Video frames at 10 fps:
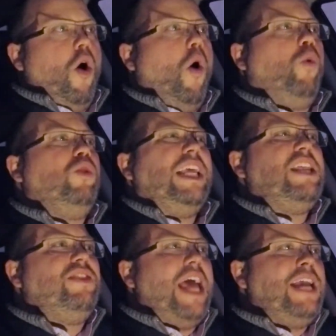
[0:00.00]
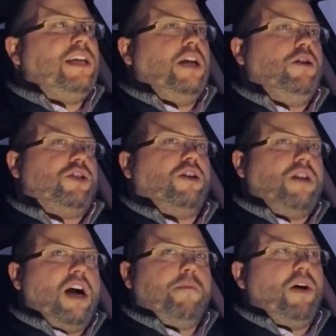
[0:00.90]
only then can you start
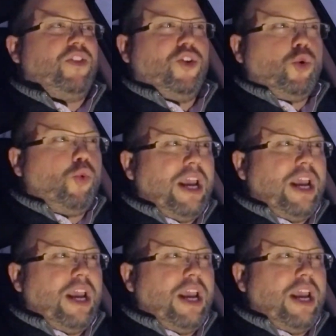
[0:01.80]
talking about the